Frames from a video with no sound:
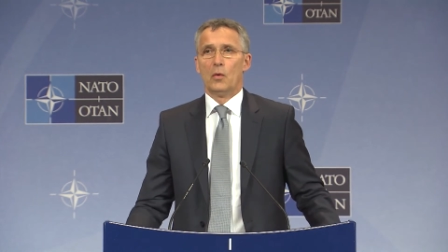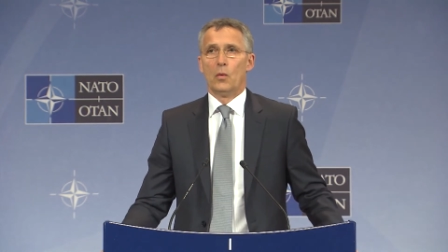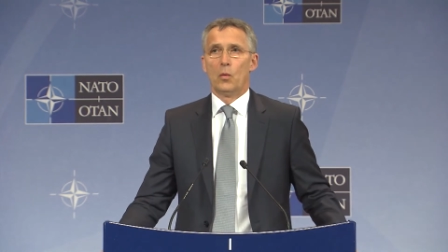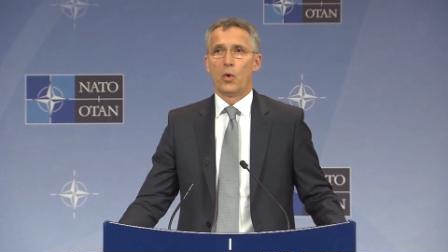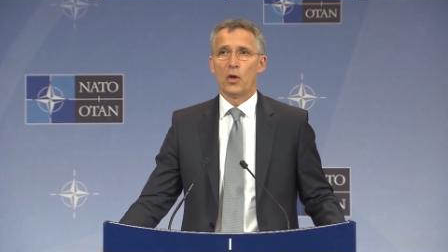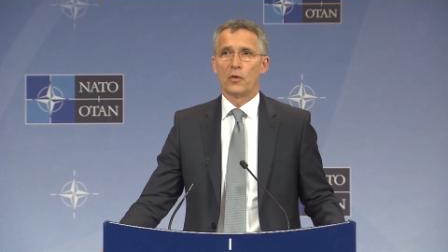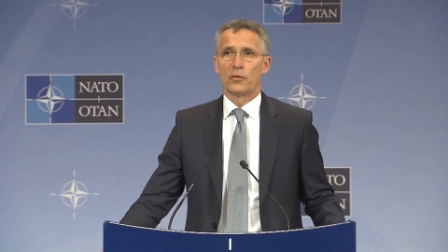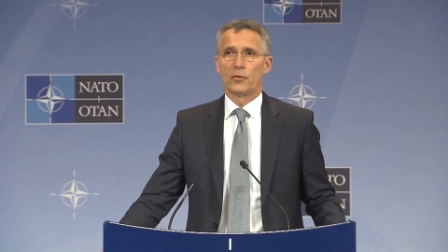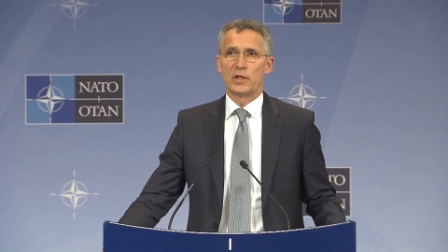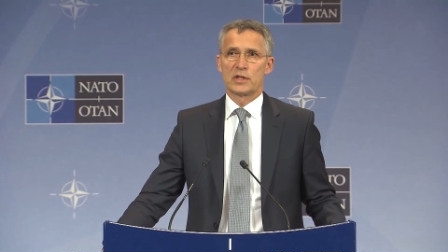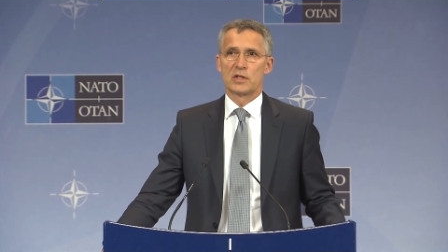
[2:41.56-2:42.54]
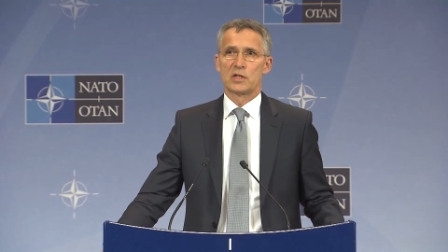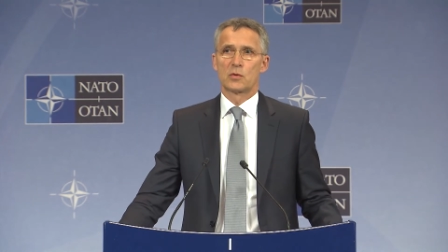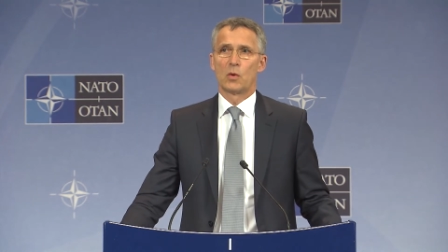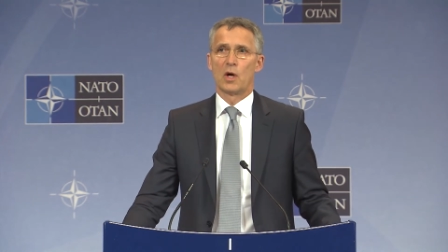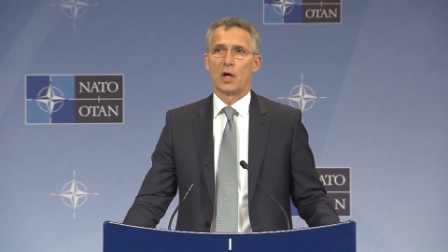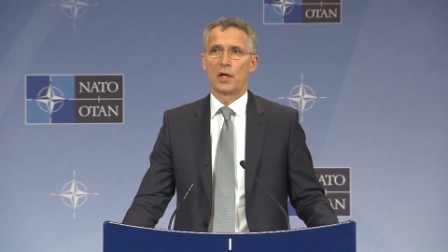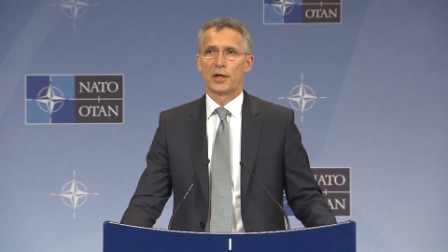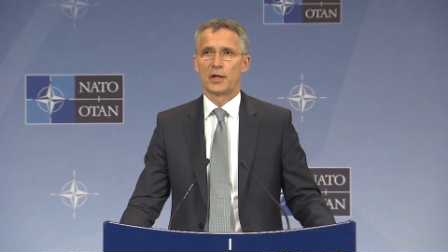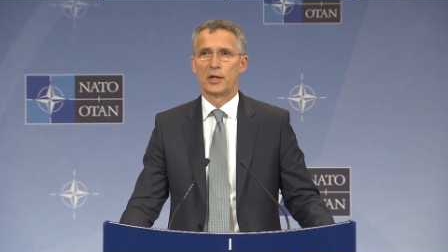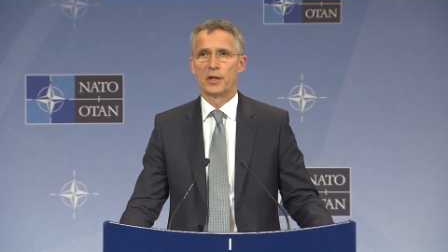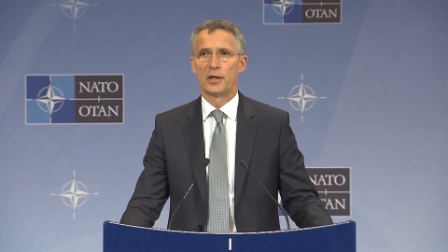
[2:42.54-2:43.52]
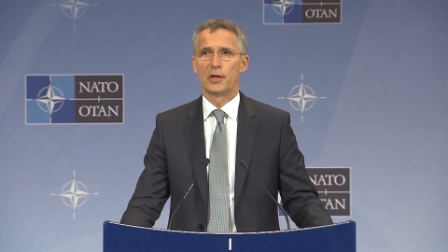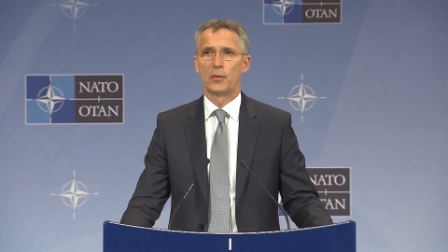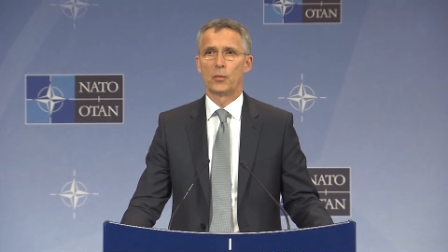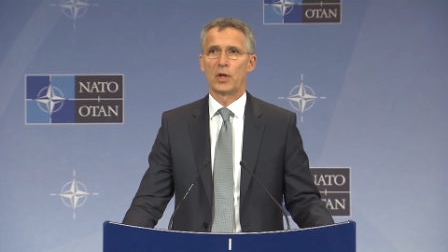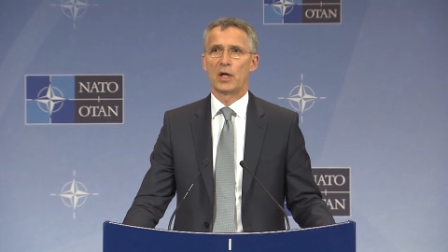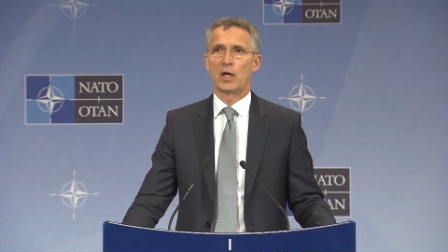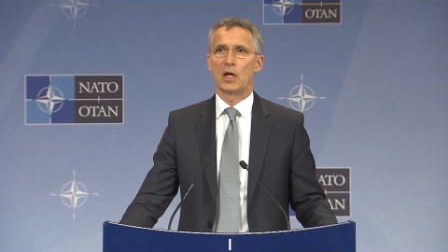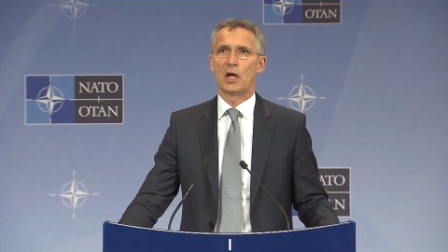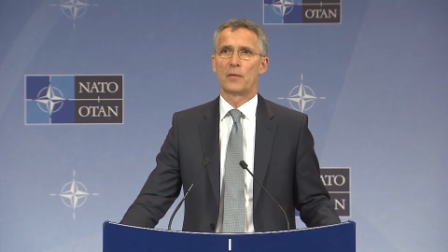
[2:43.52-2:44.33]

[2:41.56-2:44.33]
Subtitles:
One of the reasons why we